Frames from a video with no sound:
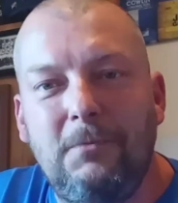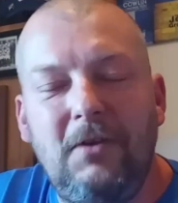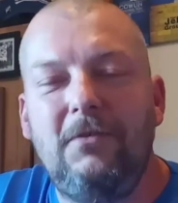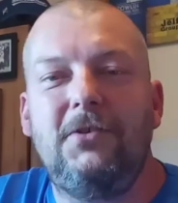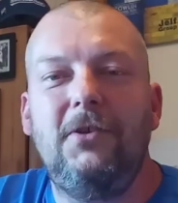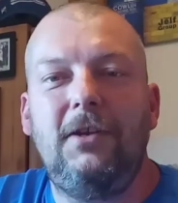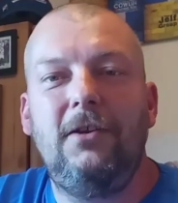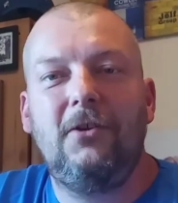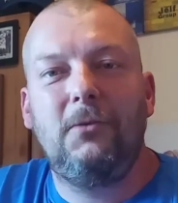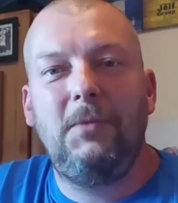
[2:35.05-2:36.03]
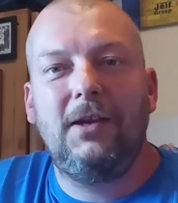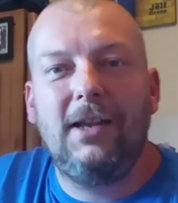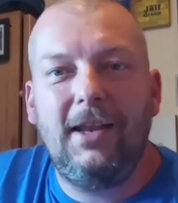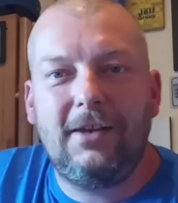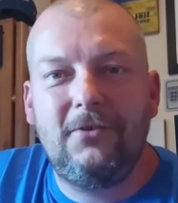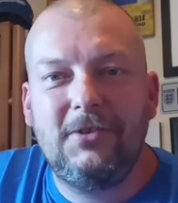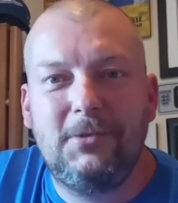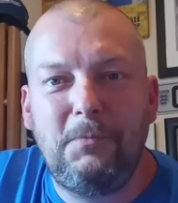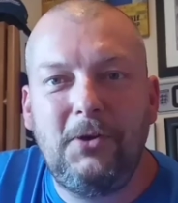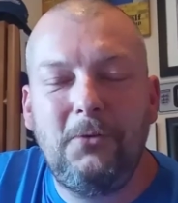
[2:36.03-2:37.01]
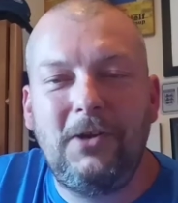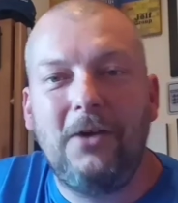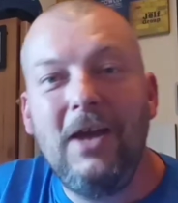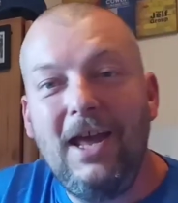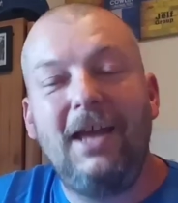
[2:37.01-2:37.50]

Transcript: I'm certainly not going to be a collector of Subbuteo,